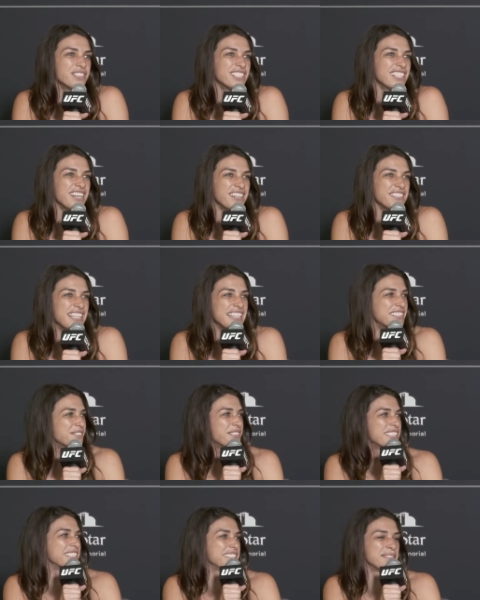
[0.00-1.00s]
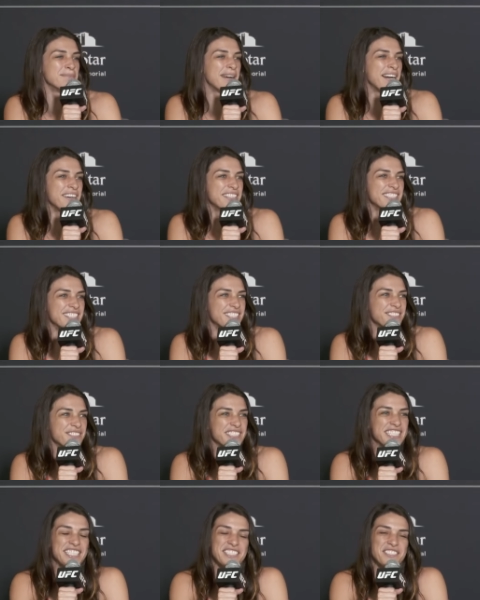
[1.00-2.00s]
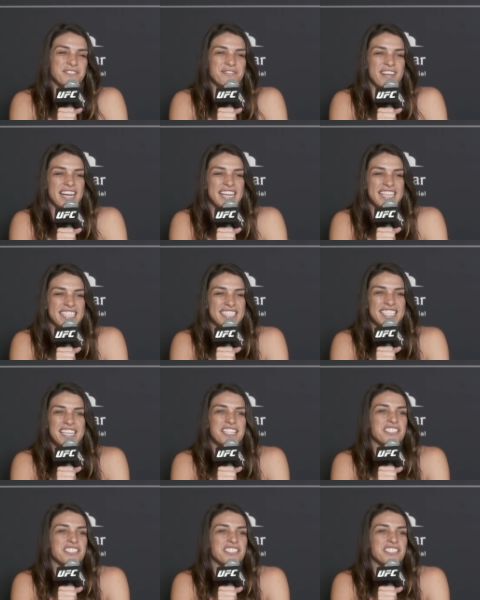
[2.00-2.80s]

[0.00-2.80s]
You know, that's what it's about. You know, we're here to fight and